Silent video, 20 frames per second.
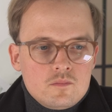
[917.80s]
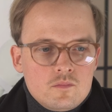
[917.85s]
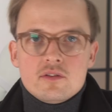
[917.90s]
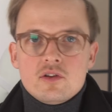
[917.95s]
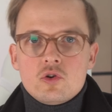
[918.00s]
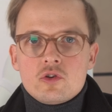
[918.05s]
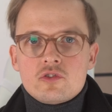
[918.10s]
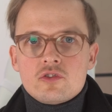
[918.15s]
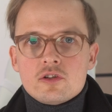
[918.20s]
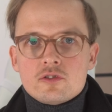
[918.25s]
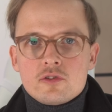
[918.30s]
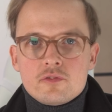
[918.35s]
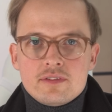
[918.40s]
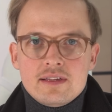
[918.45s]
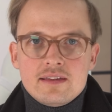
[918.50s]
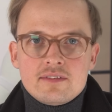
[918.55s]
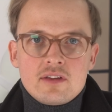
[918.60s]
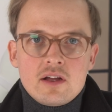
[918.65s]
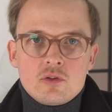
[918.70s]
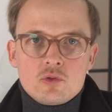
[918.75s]
The result of
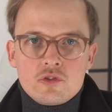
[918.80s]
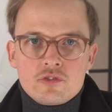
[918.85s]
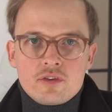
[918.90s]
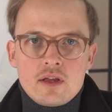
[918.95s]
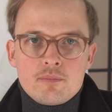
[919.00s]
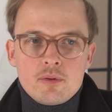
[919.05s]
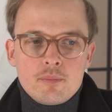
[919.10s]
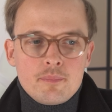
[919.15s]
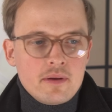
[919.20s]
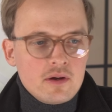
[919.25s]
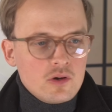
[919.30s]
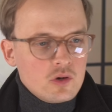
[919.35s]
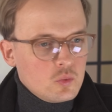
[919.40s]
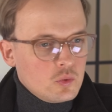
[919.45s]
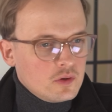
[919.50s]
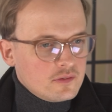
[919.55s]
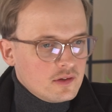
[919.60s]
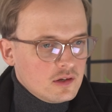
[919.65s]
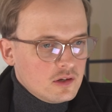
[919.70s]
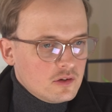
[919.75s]
this auto sample period
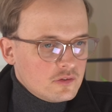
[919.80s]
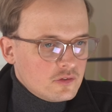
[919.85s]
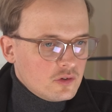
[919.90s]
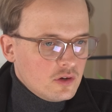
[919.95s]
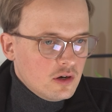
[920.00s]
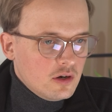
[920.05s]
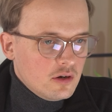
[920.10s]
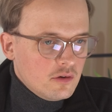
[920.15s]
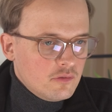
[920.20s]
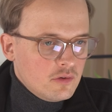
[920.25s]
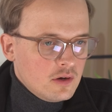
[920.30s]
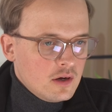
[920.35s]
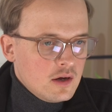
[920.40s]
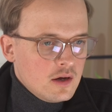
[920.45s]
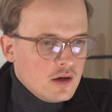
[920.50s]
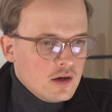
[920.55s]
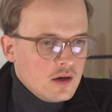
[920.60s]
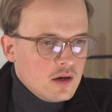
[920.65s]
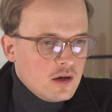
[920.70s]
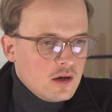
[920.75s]
was a loss of
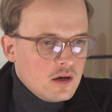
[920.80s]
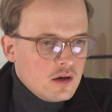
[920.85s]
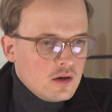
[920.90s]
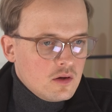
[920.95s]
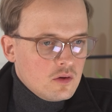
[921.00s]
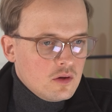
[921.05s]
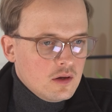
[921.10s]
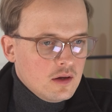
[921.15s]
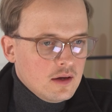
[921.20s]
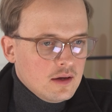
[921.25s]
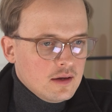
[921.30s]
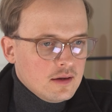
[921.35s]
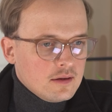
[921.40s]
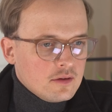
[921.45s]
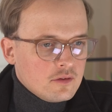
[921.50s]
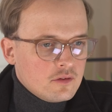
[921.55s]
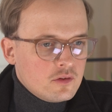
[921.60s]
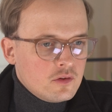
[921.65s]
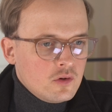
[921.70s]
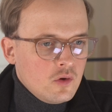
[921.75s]

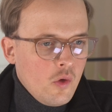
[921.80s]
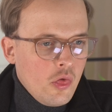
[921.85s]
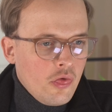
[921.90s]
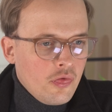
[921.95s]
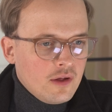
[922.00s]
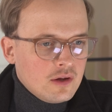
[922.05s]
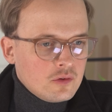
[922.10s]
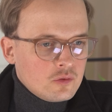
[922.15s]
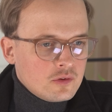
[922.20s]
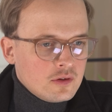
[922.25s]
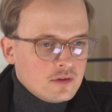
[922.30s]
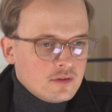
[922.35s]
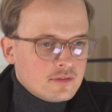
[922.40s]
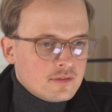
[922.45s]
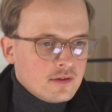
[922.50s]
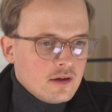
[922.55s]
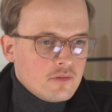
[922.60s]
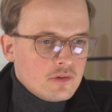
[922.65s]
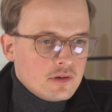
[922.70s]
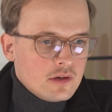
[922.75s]

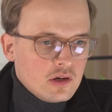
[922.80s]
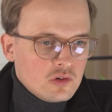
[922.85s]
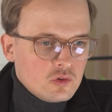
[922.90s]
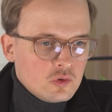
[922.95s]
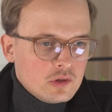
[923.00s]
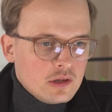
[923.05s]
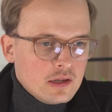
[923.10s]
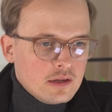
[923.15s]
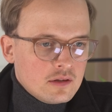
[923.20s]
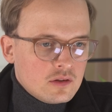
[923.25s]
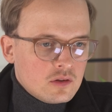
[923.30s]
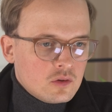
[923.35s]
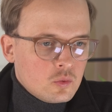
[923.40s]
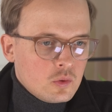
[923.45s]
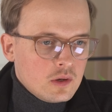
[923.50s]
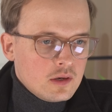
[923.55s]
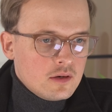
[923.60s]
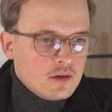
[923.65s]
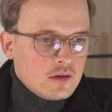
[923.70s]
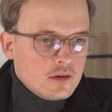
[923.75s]

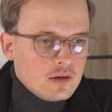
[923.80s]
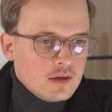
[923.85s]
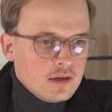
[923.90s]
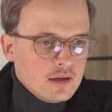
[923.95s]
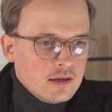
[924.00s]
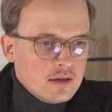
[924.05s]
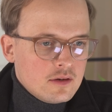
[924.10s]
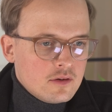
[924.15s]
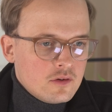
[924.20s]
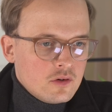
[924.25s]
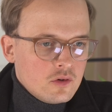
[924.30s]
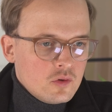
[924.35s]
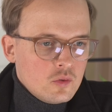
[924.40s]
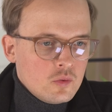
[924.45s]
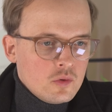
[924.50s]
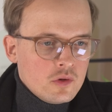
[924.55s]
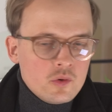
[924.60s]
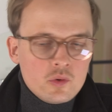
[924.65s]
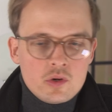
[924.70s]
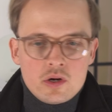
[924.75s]

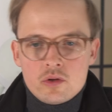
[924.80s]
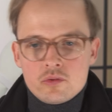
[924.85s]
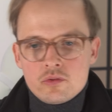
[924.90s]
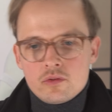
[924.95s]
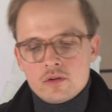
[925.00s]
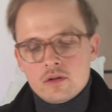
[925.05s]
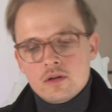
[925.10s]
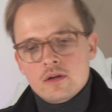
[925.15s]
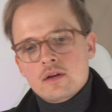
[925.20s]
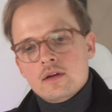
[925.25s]
2,722 euros.